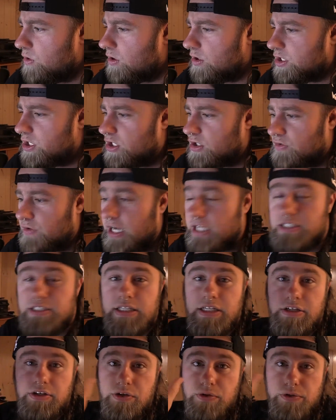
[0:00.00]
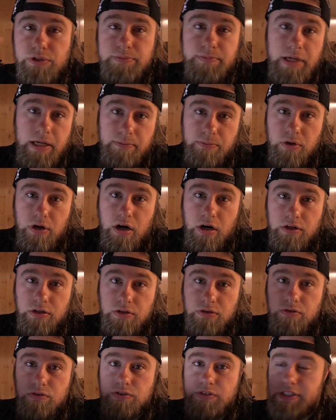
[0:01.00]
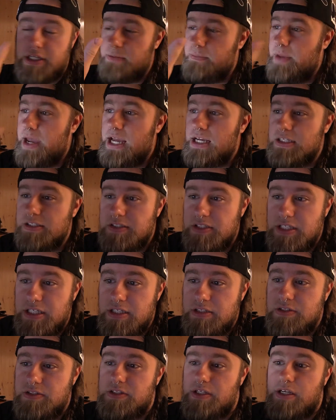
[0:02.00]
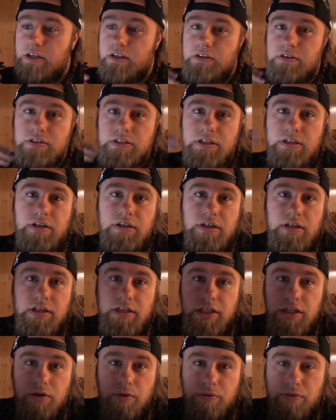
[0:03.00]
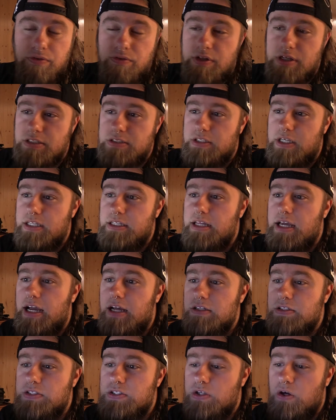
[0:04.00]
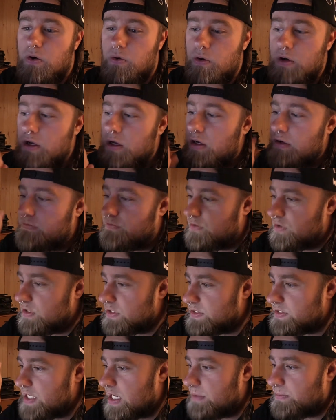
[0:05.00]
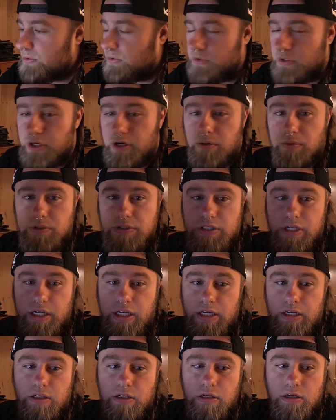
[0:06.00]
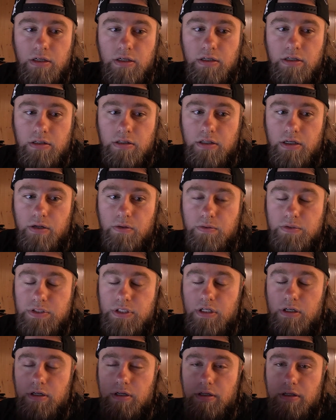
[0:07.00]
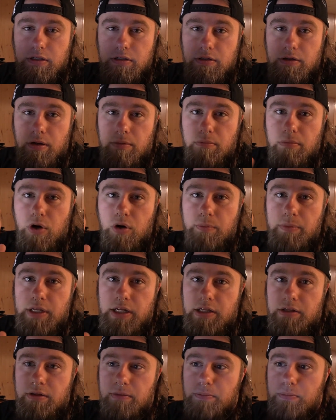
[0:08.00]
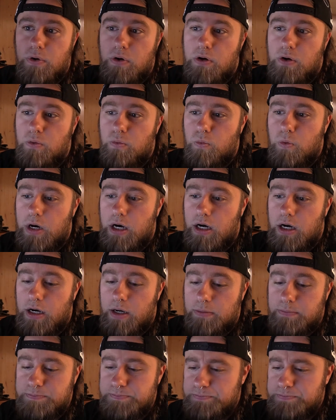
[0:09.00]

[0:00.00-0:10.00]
correcting newspaper articles and magazines and things like that. So, for example, there was a moment in the book where